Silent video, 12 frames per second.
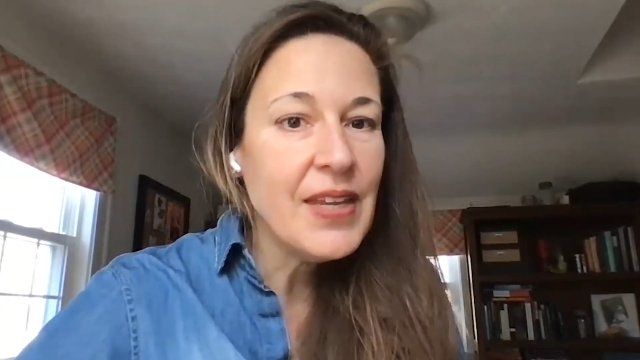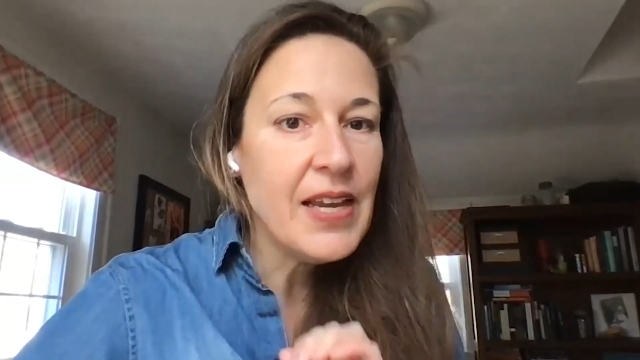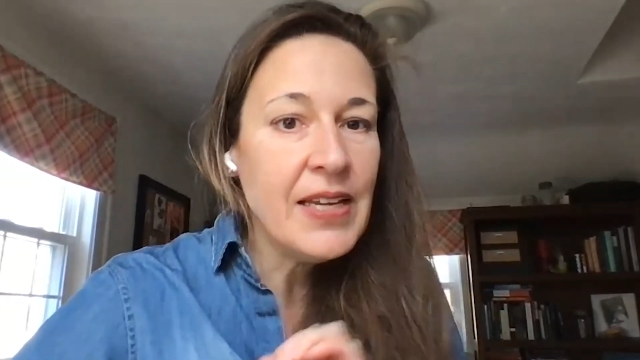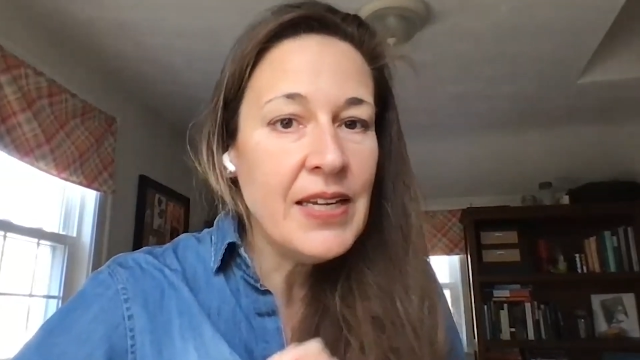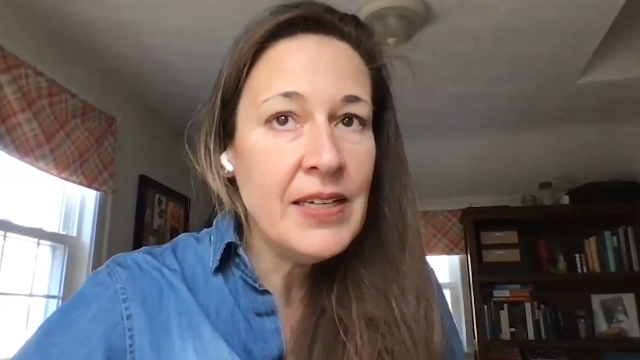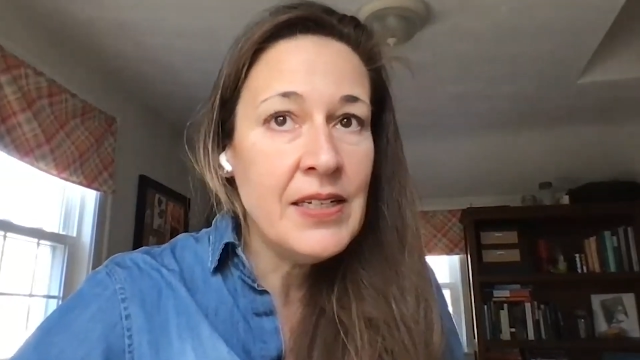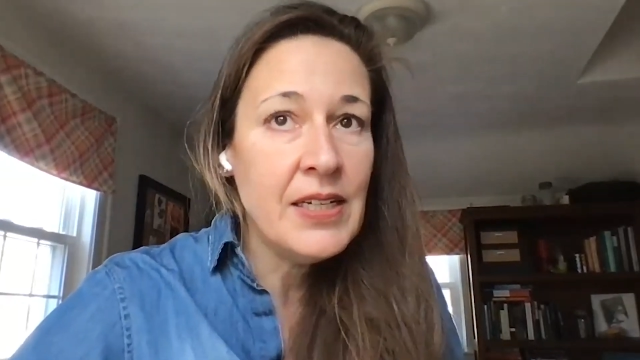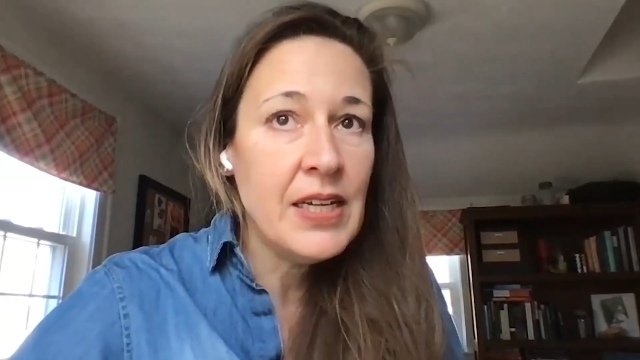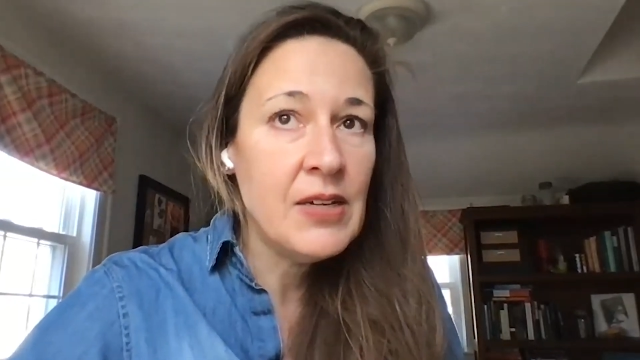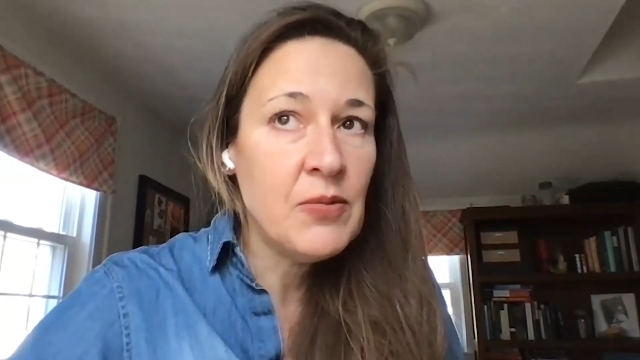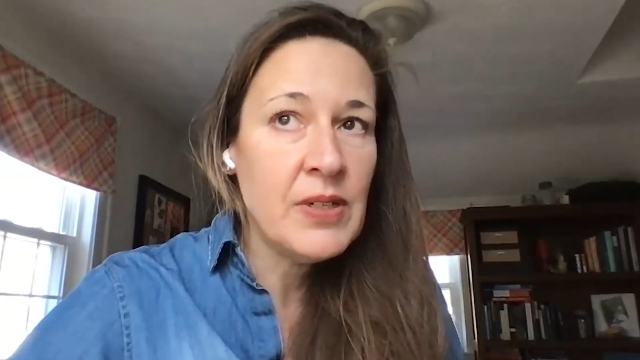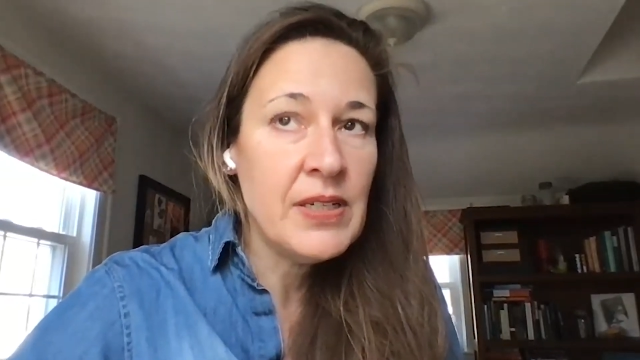And
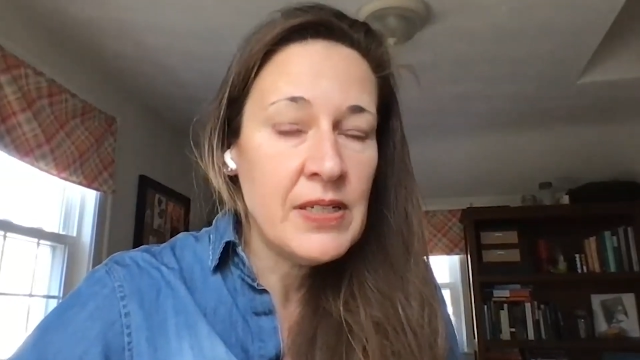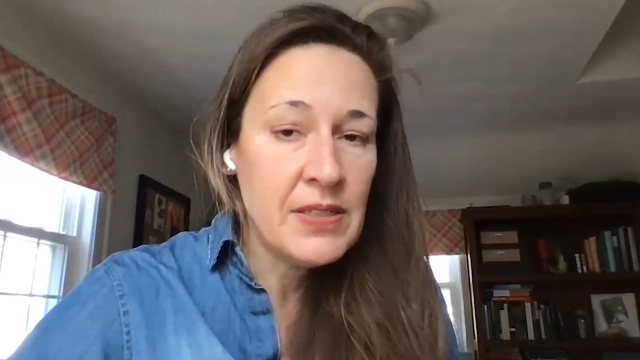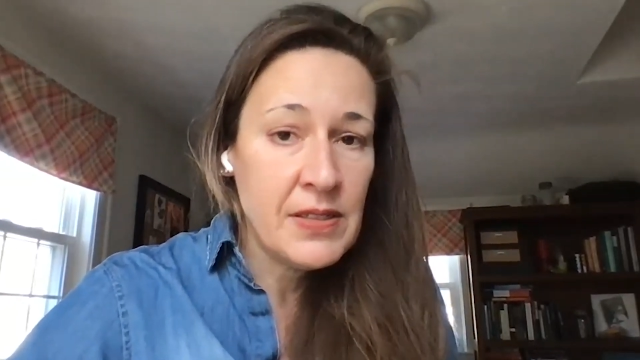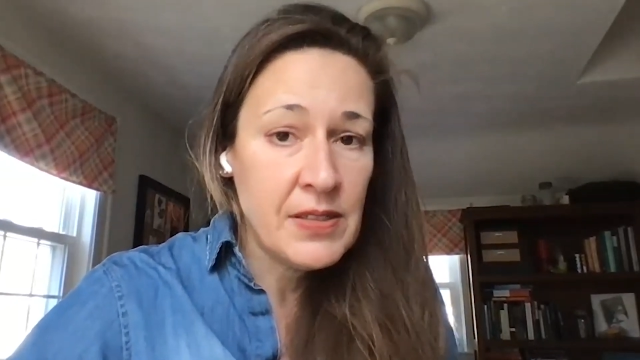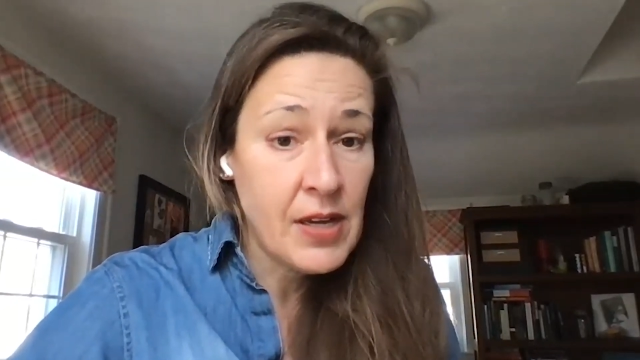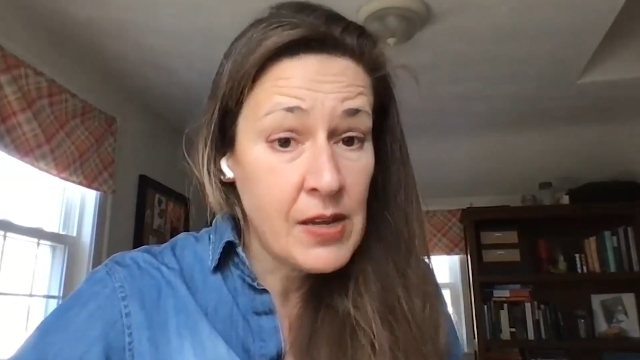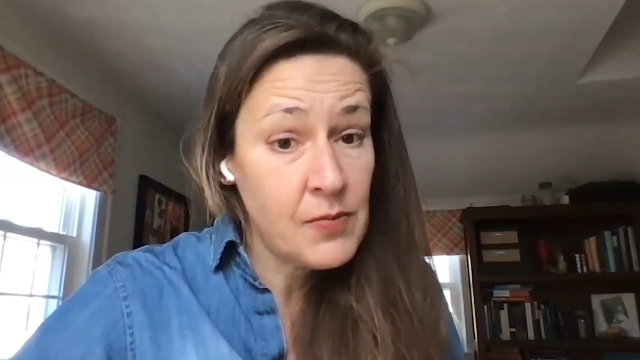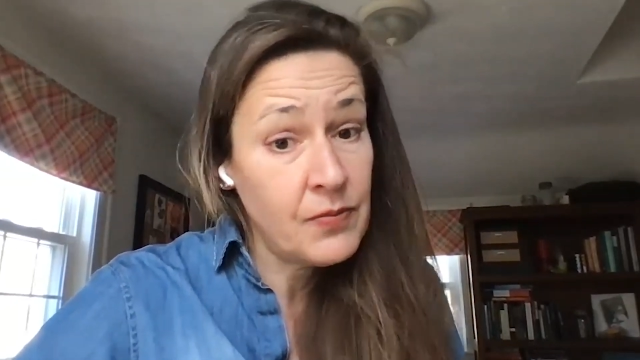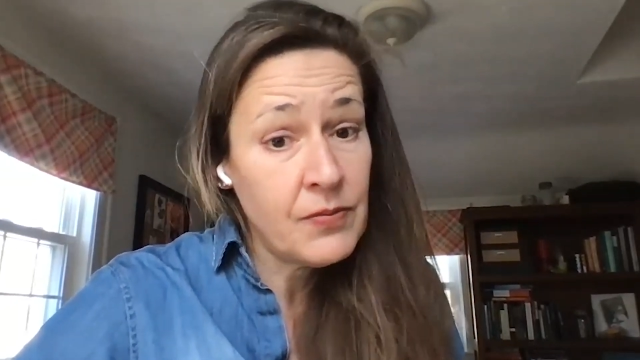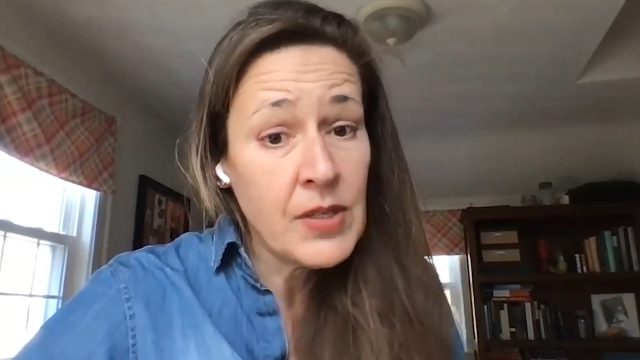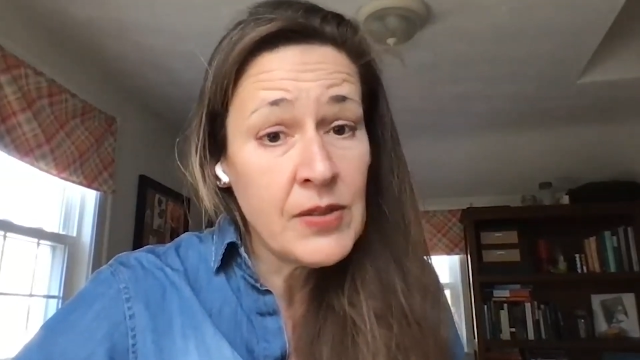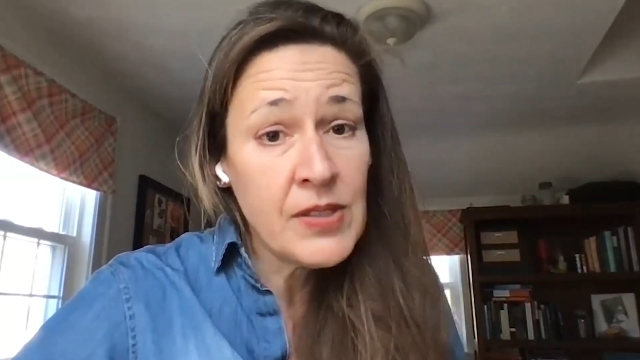it was
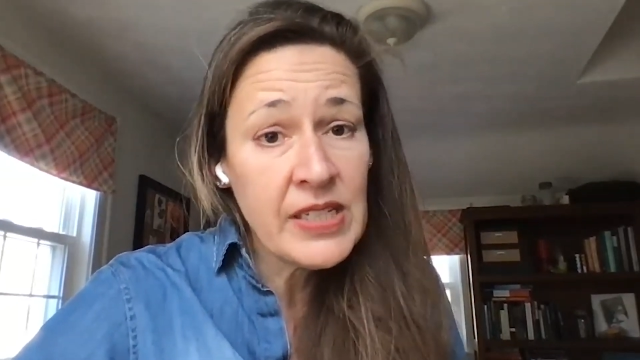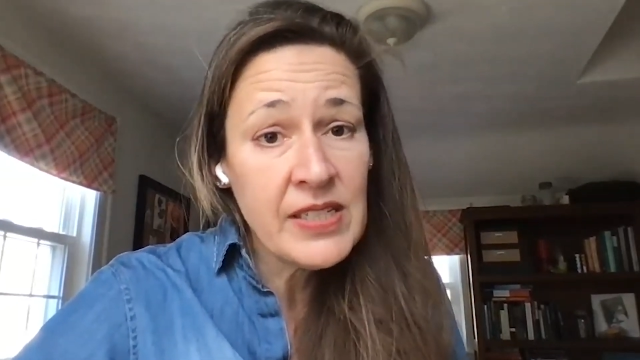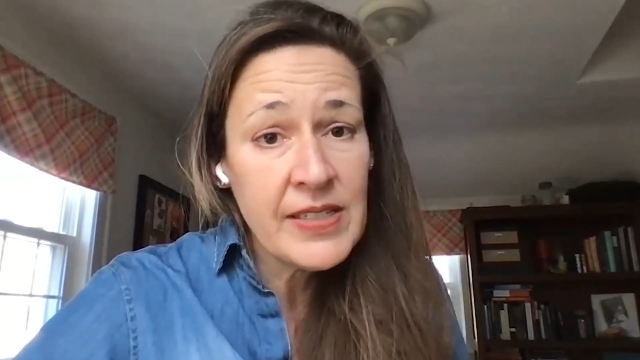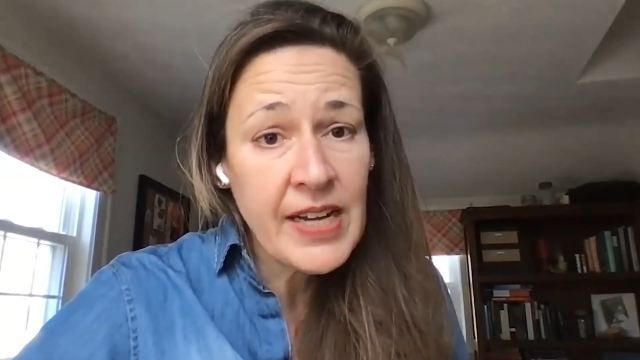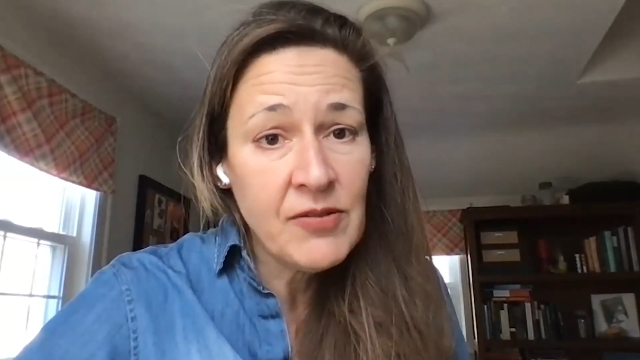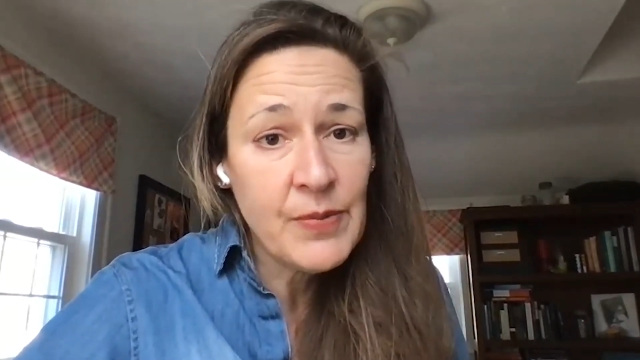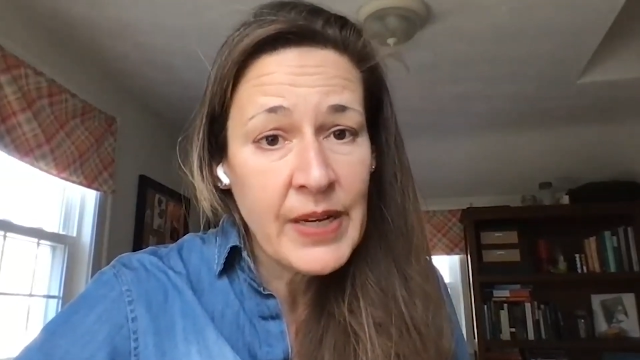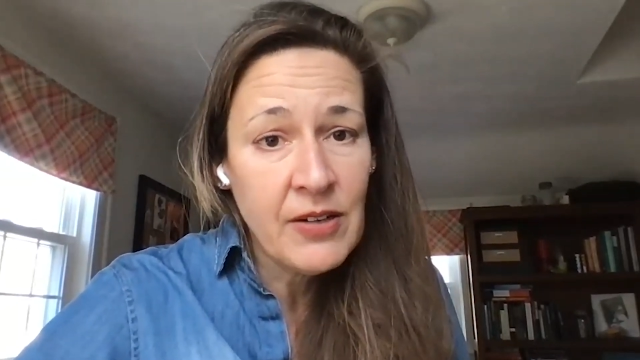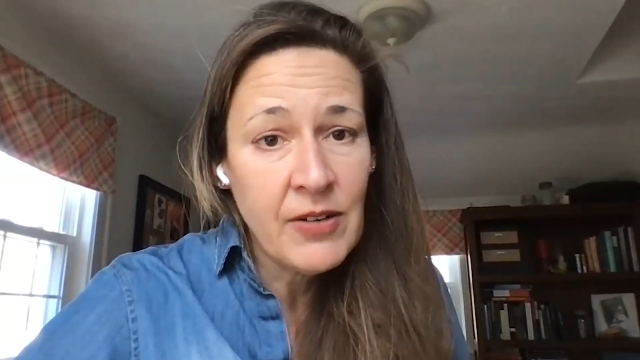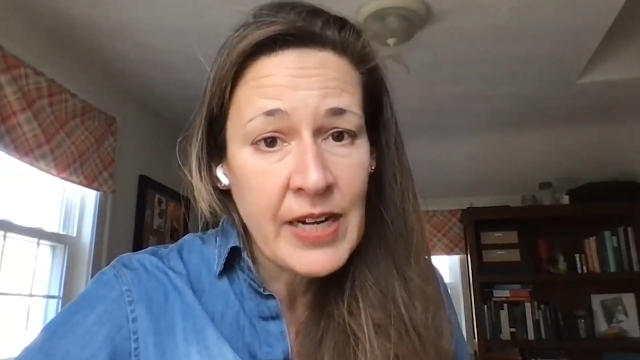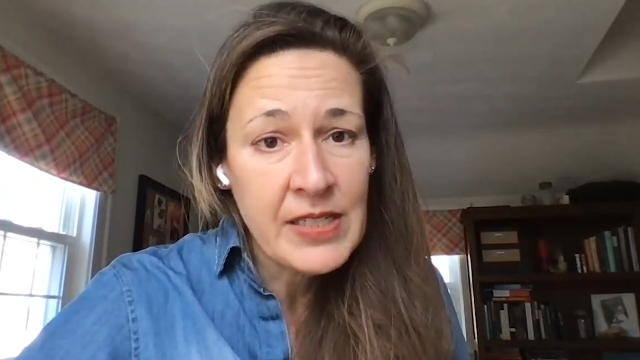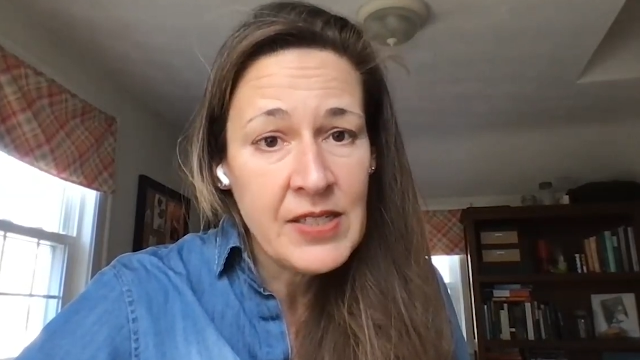mostly staffed by
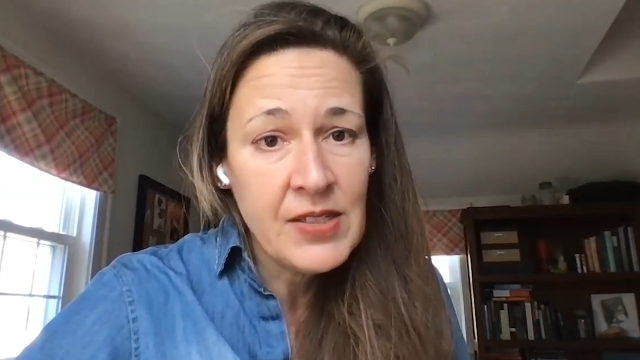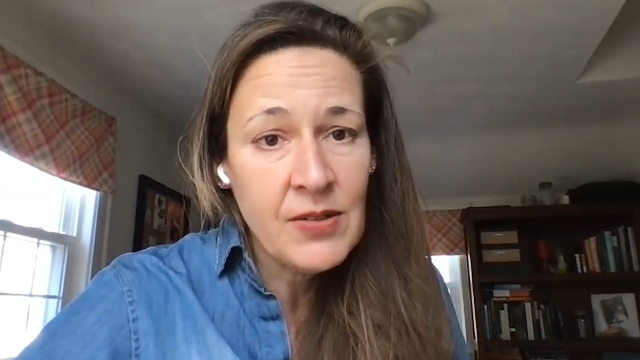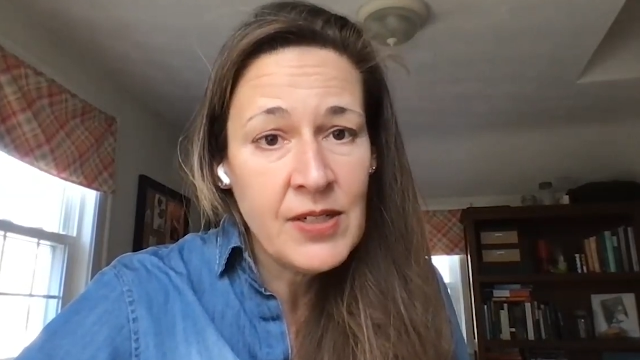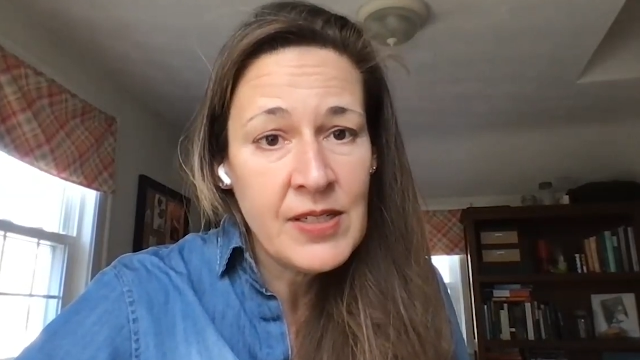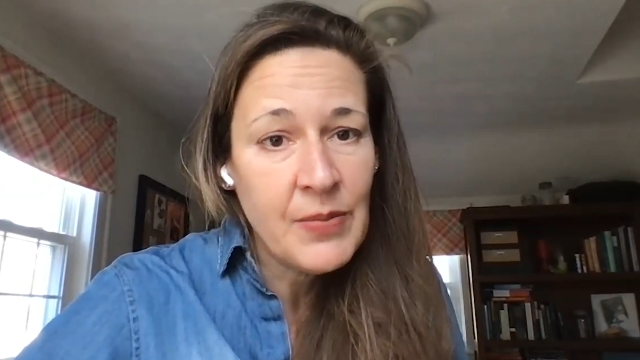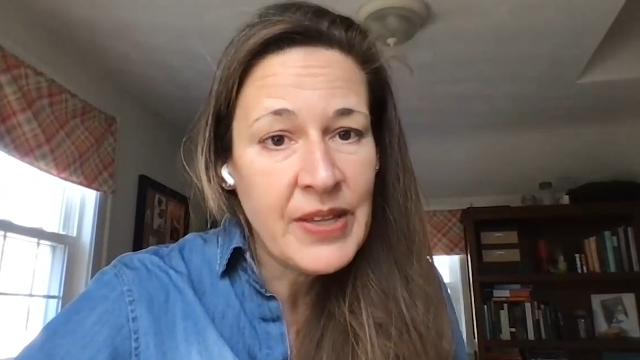grad students,